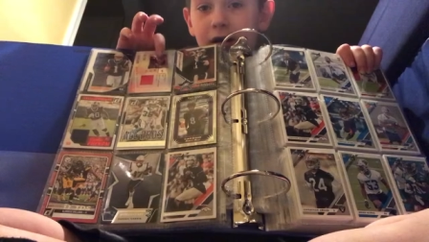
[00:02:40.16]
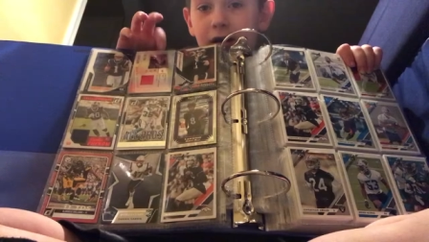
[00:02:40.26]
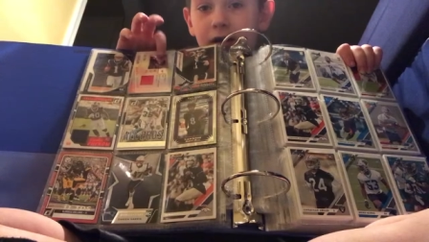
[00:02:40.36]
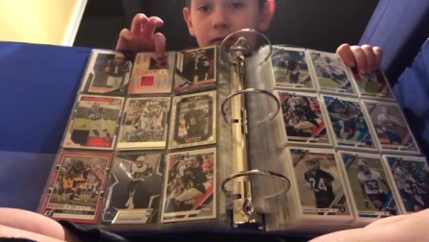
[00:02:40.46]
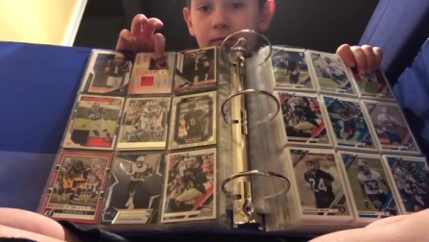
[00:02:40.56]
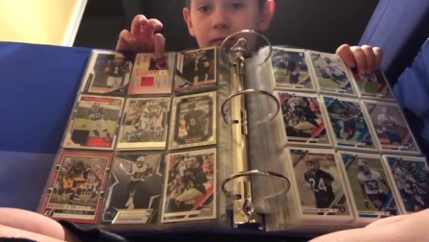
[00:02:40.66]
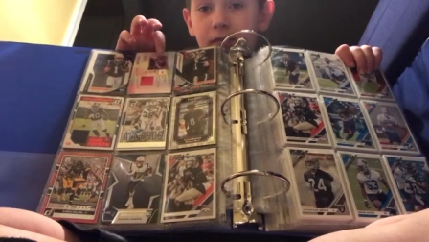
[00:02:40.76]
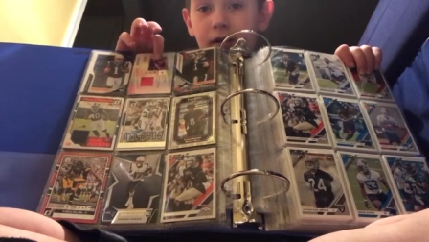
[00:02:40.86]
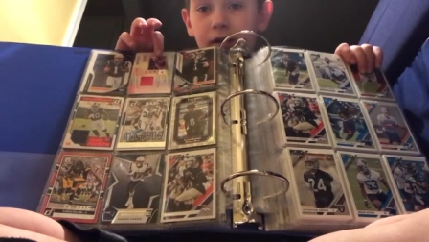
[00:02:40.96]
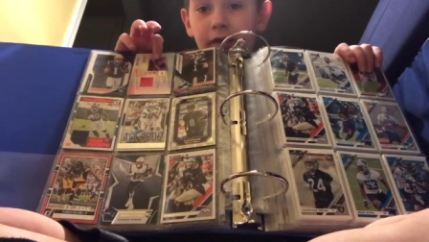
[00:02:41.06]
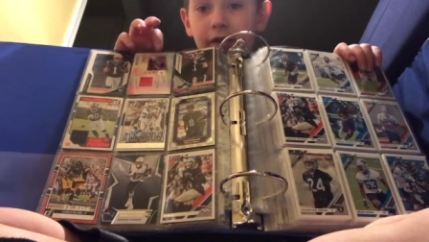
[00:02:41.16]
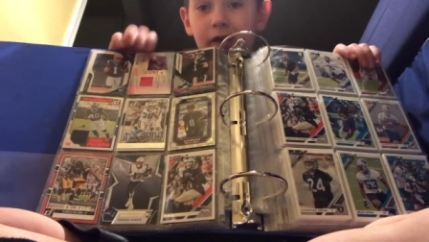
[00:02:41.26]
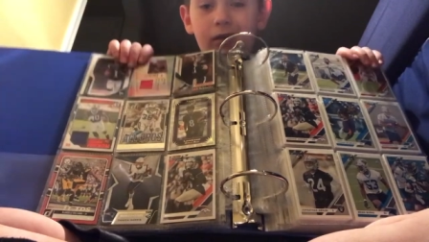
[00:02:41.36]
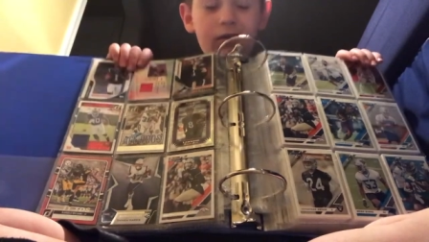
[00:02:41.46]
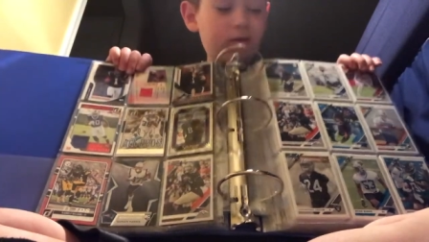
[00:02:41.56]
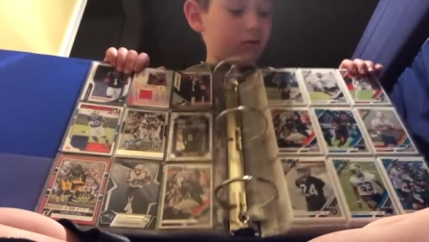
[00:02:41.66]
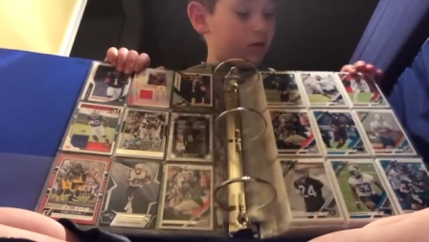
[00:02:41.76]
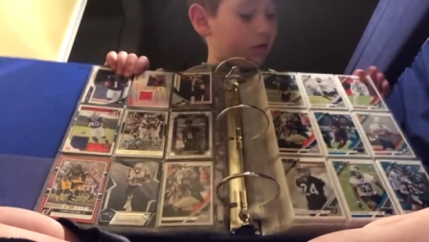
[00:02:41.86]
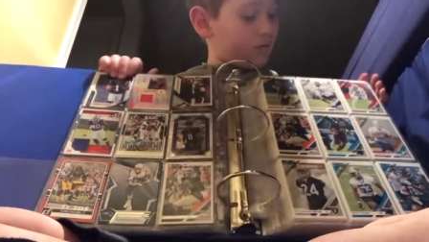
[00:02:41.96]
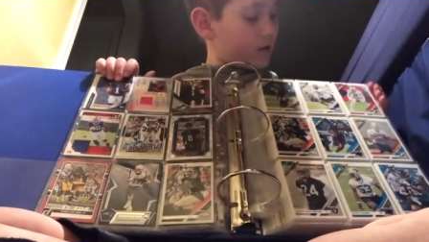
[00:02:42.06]
um, a thing,
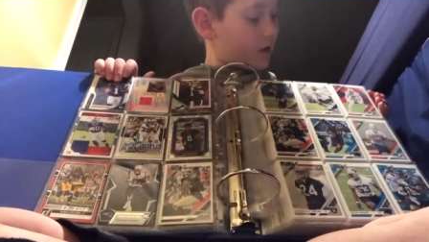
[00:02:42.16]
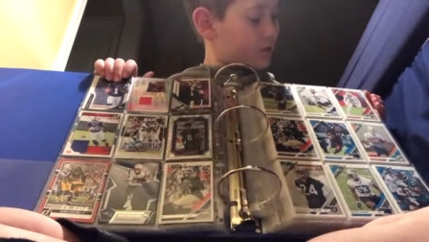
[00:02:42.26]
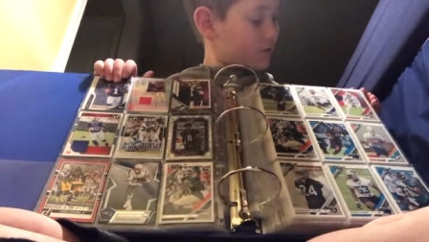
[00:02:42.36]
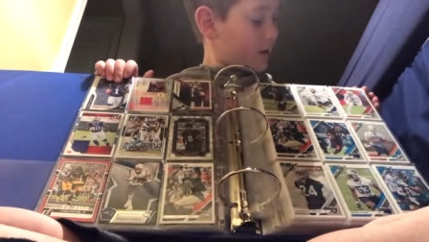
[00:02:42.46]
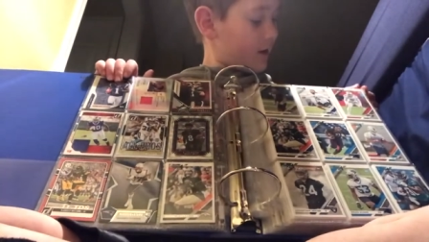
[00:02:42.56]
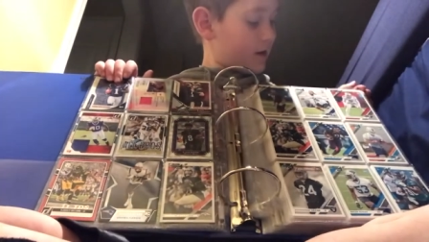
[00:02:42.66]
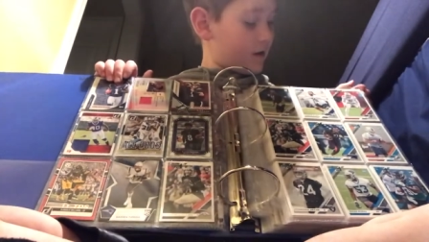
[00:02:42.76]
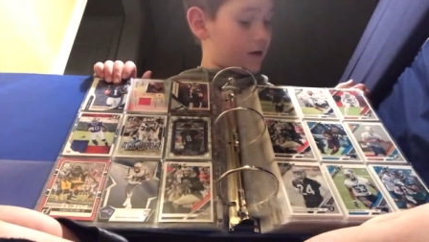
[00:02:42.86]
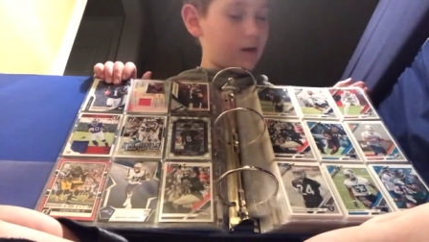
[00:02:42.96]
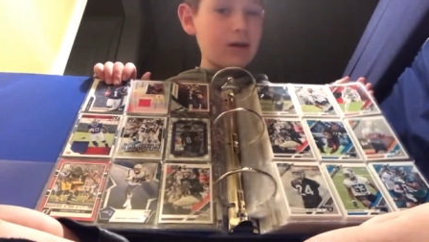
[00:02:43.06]
a patch right here,